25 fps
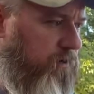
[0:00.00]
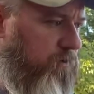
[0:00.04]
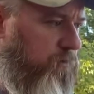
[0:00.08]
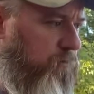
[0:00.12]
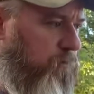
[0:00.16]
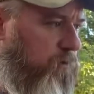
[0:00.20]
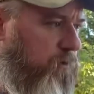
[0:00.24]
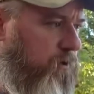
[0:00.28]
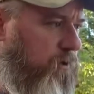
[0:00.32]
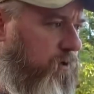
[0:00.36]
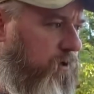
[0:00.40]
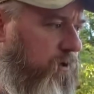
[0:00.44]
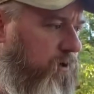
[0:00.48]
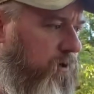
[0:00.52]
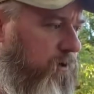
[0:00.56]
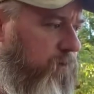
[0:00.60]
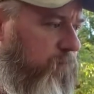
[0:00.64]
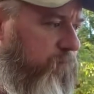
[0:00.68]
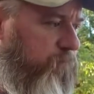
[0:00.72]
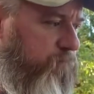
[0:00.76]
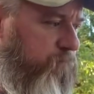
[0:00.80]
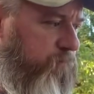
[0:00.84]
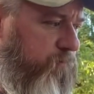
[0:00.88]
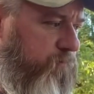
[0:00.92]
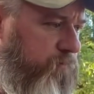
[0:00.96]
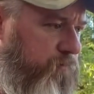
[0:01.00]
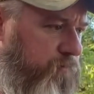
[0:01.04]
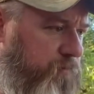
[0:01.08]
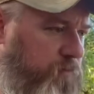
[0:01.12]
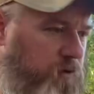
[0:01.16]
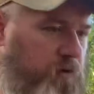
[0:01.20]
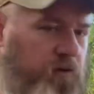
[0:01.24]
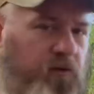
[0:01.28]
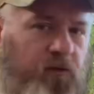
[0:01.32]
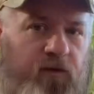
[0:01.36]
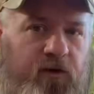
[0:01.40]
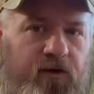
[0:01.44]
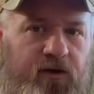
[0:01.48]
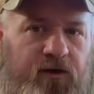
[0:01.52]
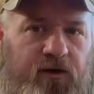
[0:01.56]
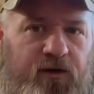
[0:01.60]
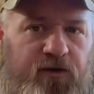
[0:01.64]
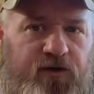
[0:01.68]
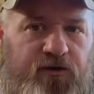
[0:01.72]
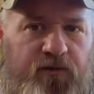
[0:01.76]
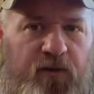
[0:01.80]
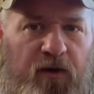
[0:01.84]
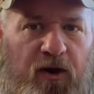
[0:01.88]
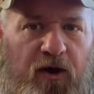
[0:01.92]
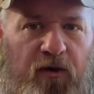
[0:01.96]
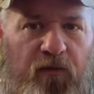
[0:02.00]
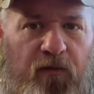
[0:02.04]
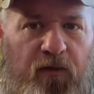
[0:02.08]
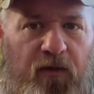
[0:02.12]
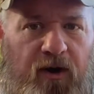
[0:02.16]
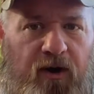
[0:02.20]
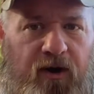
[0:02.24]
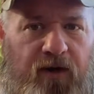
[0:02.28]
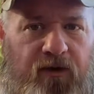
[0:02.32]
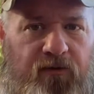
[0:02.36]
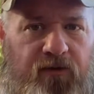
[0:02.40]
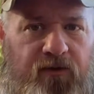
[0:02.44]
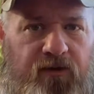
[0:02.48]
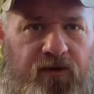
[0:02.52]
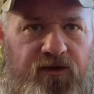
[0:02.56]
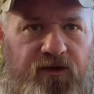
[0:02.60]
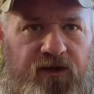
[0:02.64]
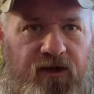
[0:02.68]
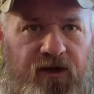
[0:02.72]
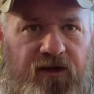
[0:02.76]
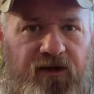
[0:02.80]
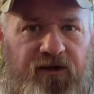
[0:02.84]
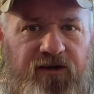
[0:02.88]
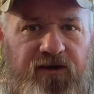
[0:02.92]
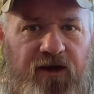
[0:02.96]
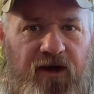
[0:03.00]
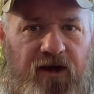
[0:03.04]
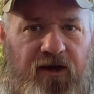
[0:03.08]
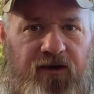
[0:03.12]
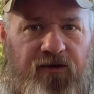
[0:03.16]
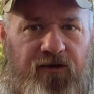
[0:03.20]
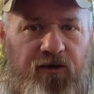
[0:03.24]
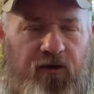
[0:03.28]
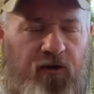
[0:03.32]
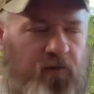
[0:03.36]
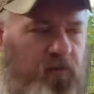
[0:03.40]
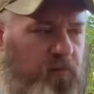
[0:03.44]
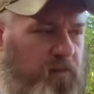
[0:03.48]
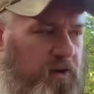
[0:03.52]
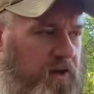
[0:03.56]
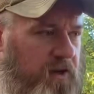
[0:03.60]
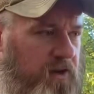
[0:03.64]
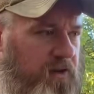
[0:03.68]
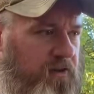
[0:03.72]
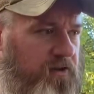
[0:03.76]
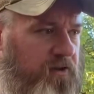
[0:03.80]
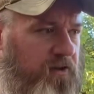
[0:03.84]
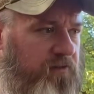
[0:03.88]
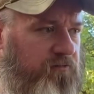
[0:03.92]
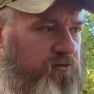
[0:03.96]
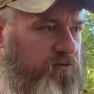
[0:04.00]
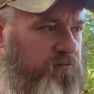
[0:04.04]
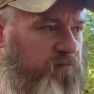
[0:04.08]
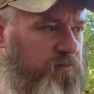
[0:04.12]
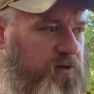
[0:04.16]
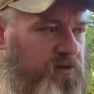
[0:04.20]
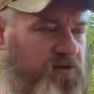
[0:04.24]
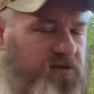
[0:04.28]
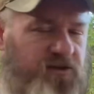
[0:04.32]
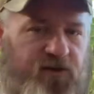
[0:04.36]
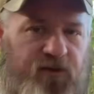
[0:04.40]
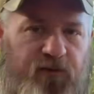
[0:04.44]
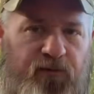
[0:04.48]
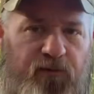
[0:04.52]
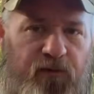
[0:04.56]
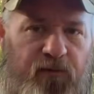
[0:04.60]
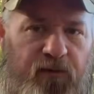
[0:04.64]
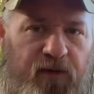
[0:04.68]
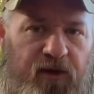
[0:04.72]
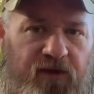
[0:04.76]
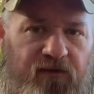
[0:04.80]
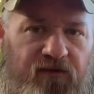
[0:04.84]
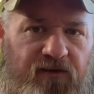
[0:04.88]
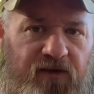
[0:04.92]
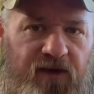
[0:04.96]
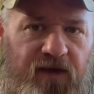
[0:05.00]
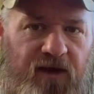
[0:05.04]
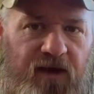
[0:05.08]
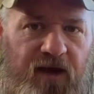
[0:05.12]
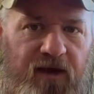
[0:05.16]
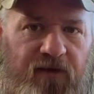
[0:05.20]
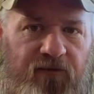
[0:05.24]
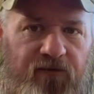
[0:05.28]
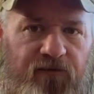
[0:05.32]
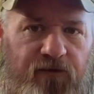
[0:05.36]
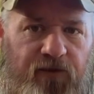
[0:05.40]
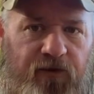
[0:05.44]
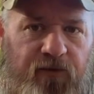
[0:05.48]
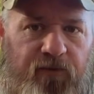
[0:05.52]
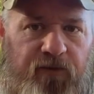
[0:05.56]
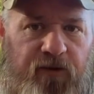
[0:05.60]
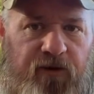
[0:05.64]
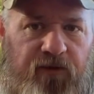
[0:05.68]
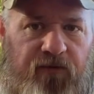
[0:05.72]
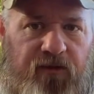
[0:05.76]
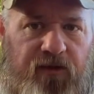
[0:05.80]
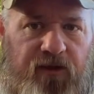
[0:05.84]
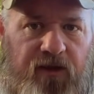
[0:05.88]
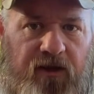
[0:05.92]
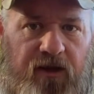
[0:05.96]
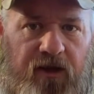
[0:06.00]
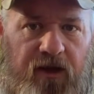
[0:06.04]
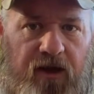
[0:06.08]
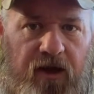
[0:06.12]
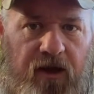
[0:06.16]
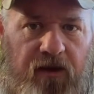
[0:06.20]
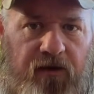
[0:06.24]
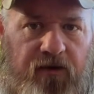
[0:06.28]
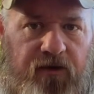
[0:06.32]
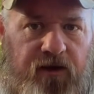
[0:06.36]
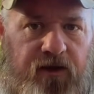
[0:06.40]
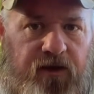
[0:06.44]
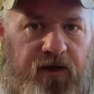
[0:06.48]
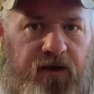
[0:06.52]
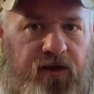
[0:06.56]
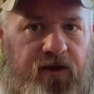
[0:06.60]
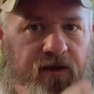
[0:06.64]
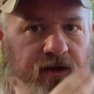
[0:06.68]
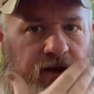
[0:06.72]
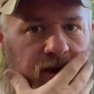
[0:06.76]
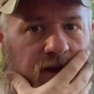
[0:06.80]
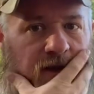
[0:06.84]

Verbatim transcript: We're uh, we took a small break with the chicken tractor on meth. I've just been super busy and hadn't flipped everything out yet.